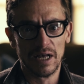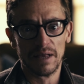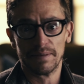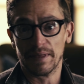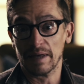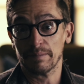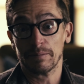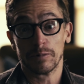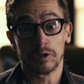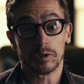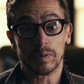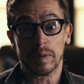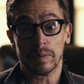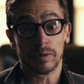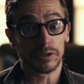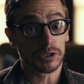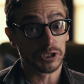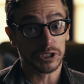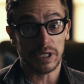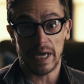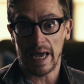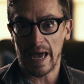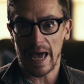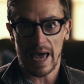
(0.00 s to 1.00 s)
that most people
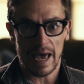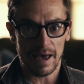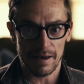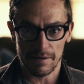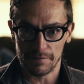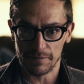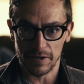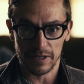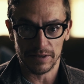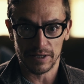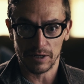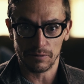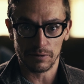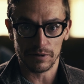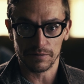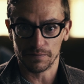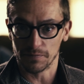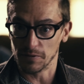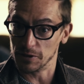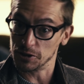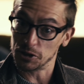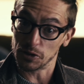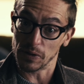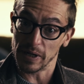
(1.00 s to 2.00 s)
just have in their
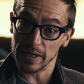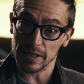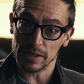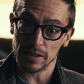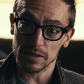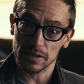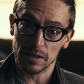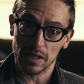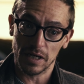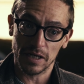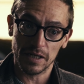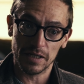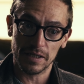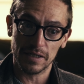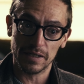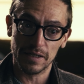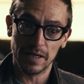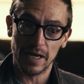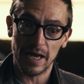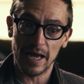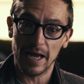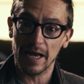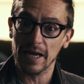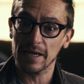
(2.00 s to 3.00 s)
refrigerator
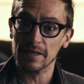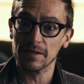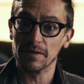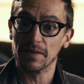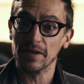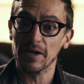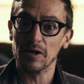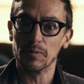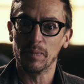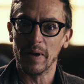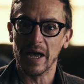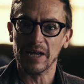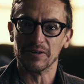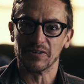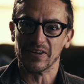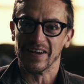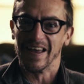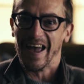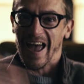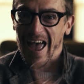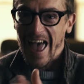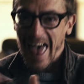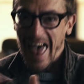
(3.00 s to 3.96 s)
and their pantry.